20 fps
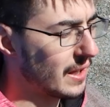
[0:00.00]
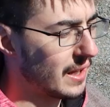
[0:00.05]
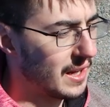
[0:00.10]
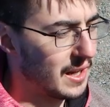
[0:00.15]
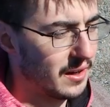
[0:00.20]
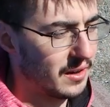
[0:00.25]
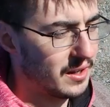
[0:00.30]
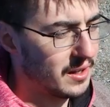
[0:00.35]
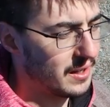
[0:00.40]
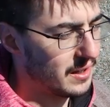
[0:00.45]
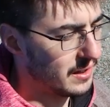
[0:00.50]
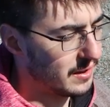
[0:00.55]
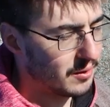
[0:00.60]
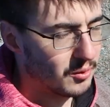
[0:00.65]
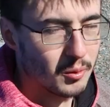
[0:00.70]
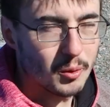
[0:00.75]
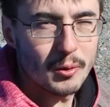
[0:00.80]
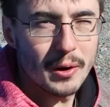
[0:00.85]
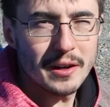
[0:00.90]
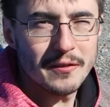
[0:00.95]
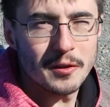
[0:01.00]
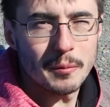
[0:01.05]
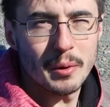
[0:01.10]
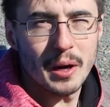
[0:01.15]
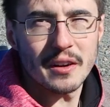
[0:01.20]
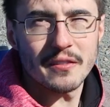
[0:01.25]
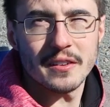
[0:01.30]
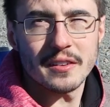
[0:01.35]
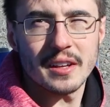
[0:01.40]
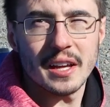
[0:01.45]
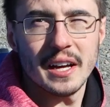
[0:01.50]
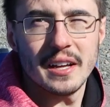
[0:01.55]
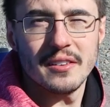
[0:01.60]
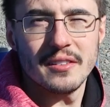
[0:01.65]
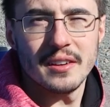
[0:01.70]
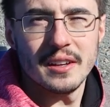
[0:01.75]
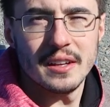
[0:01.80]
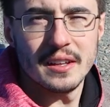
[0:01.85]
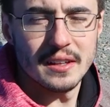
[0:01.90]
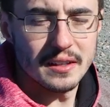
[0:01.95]
And we're ready for breakfast,
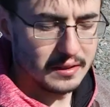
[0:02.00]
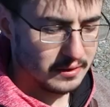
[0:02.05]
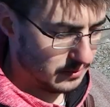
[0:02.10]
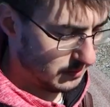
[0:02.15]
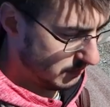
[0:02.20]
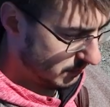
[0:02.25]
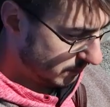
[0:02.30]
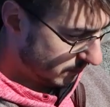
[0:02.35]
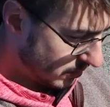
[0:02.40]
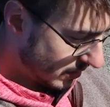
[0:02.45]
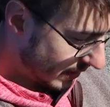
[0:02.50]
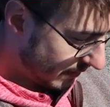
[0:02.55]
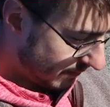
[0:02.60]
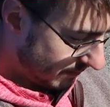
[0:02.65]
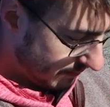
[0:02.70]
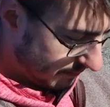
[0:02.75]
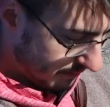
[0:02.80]
guys. What?